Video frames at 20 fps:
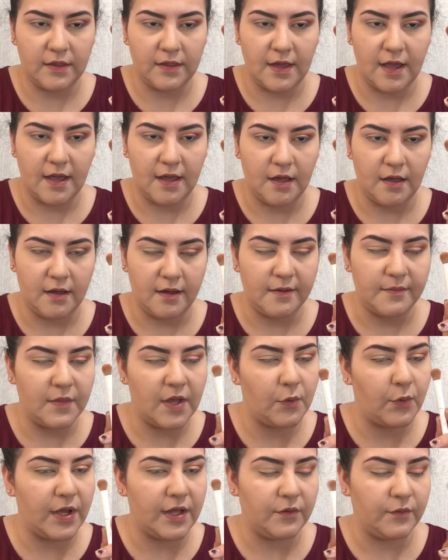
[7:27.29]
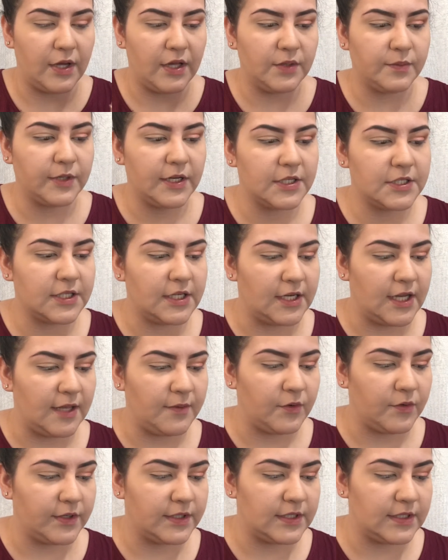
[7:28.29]
that um, Wet n Wild brush, and
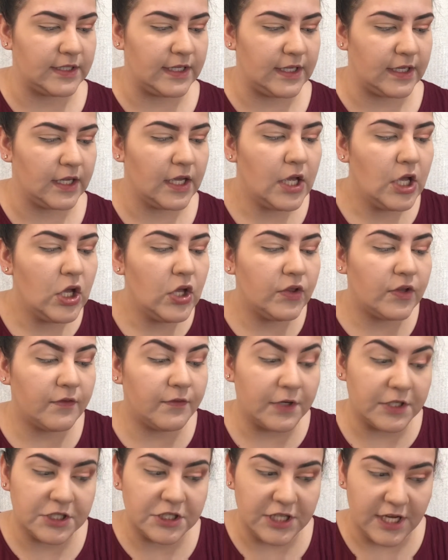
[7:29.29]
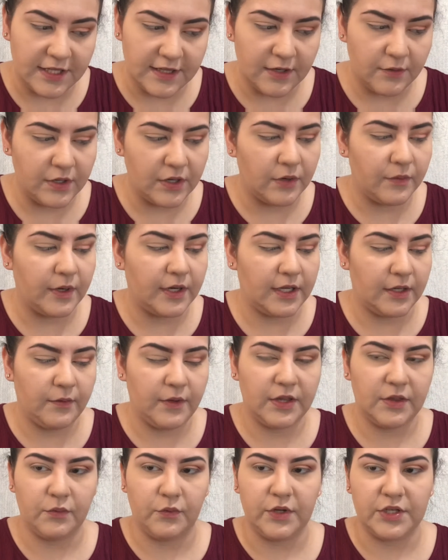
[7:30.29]
I'm going to take the first shade that we were working
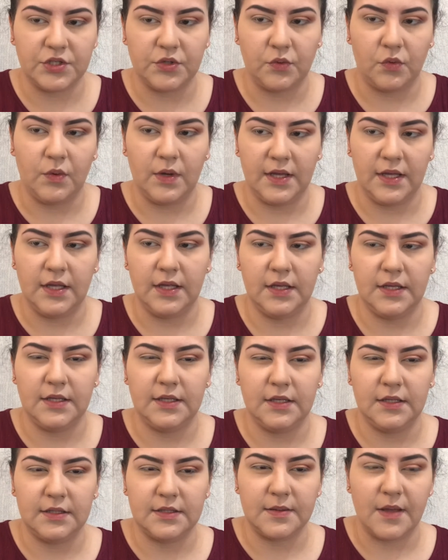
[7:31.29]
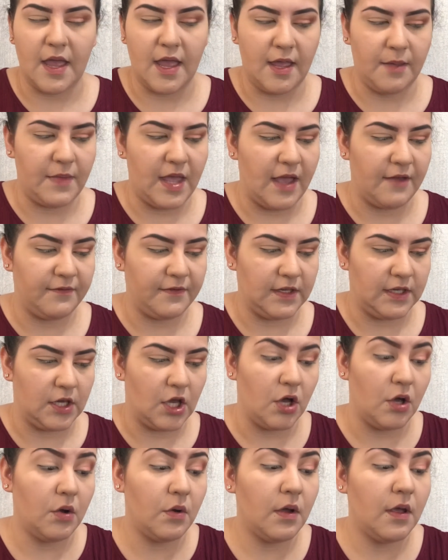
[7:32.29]
with, which was
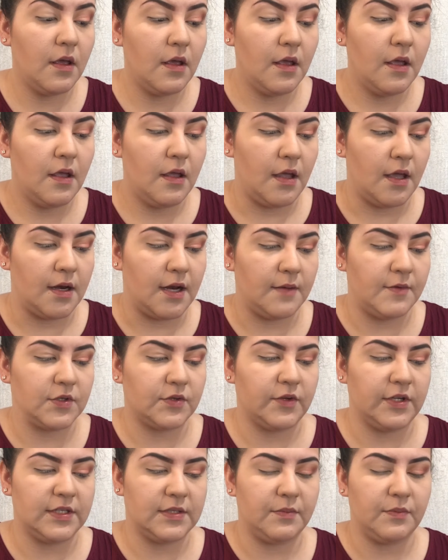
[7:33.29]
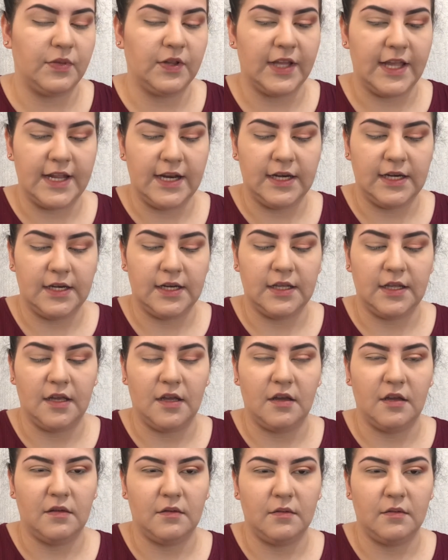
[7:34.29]
MFEO, and I'm just going to blend